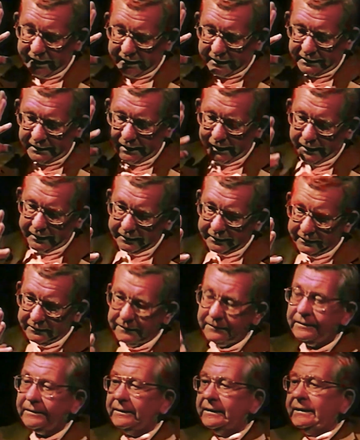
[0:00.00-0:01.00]
of the head and
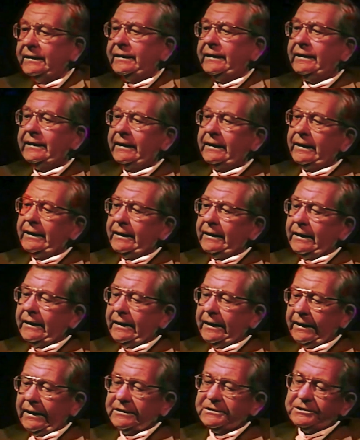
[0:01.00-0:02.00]
neck
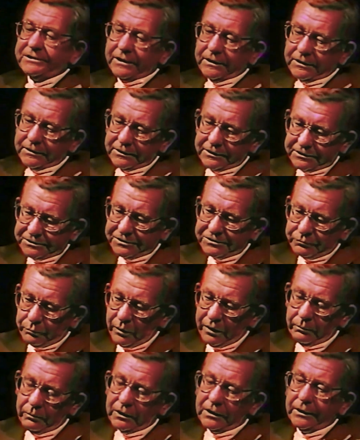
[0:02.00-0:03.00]
and said,
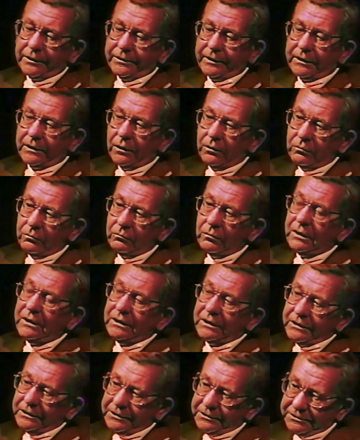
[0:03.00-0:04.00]
this is where we're going to
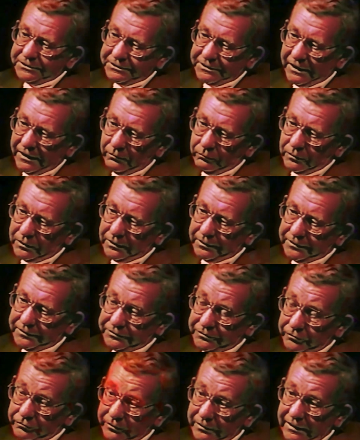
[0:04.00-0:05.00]
go. This is how
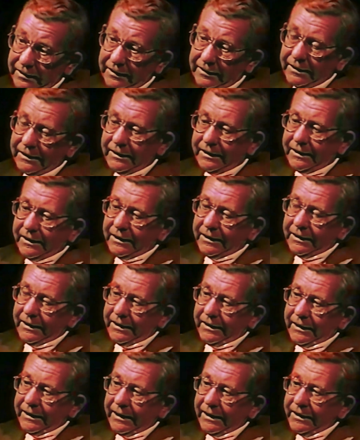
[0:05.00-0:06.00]
we're going to do it.
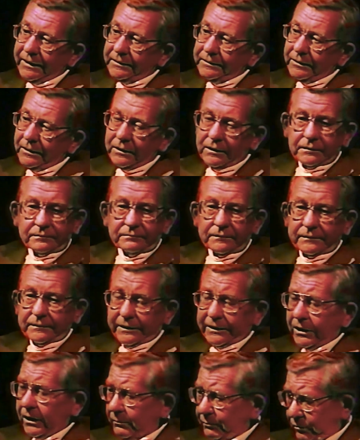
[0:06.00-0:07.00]
And
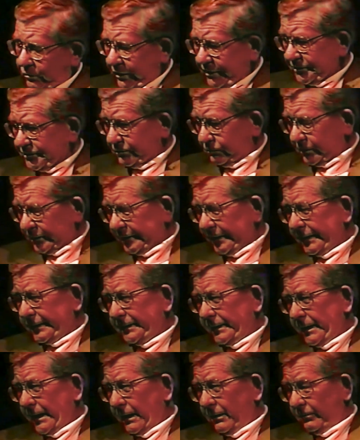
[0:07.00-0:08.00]
the operation
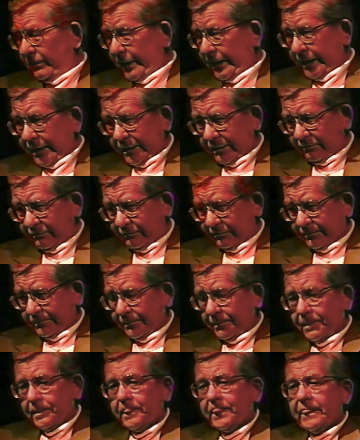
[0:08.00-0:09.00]
will take an hour and a
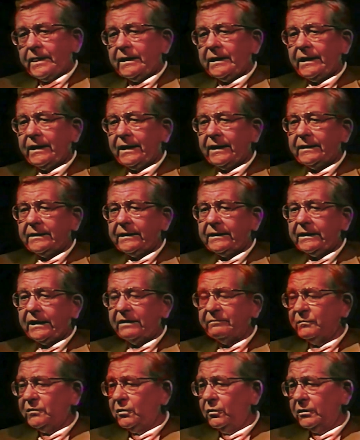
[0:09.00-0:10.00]
half.
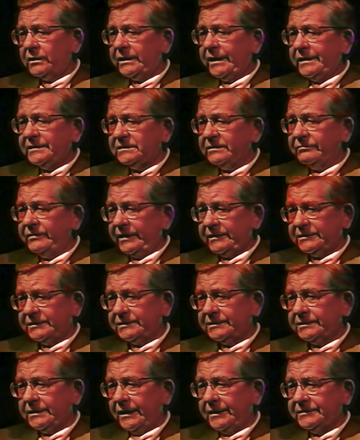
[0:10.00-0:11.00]
And he gave me all kinds
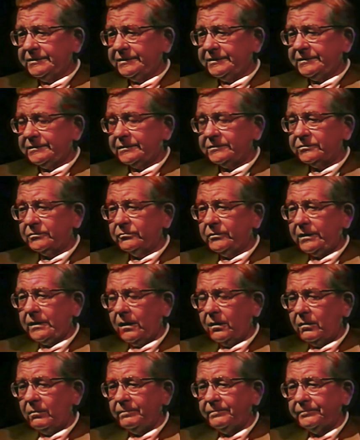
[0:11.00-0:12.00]
of exercises to
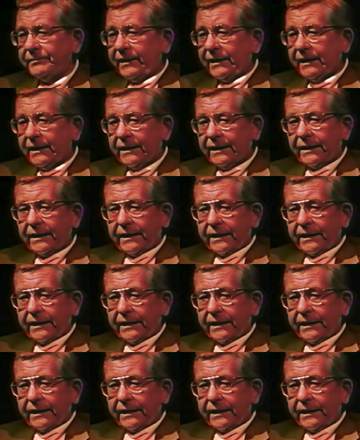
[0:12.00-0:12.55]
do at home.